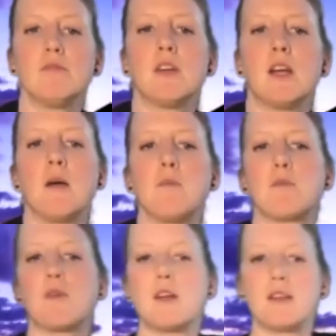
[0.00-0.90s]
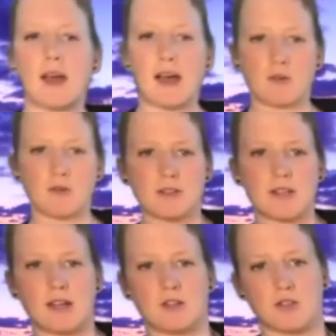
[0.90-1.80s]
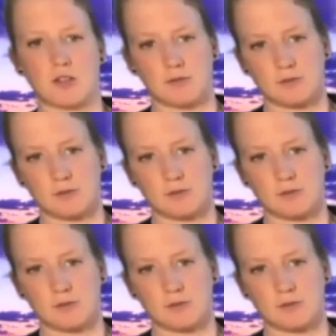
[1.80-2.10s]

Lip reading: And breathe out tension.